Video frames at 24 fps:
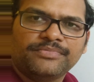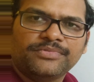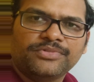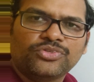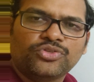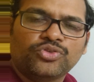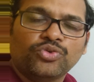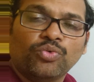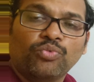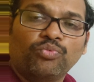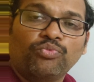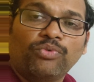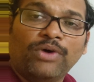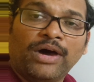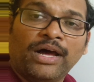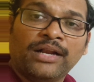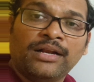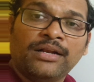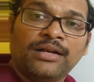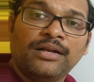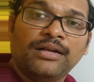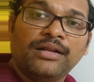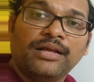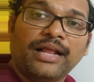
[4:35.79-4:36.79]
So
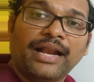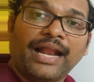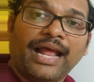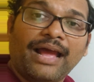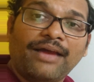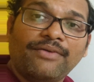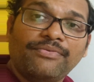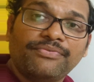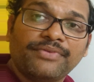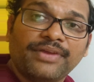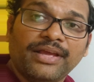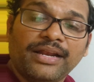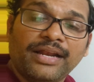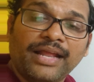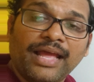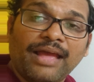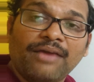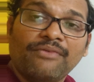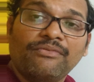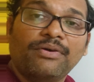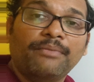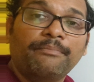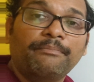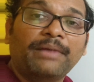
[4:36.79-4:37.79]
one graph can
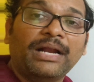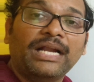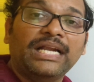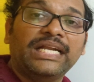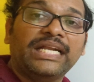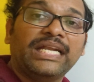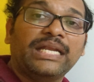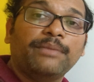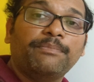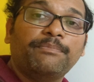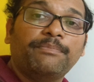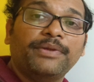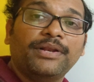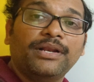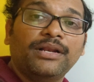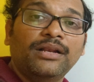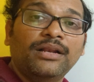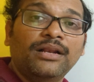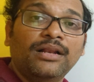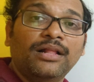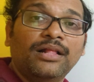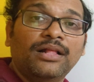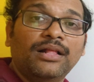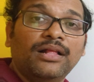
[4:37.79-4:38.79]
have a
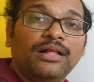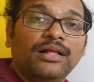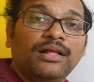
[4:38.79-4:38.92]
multiple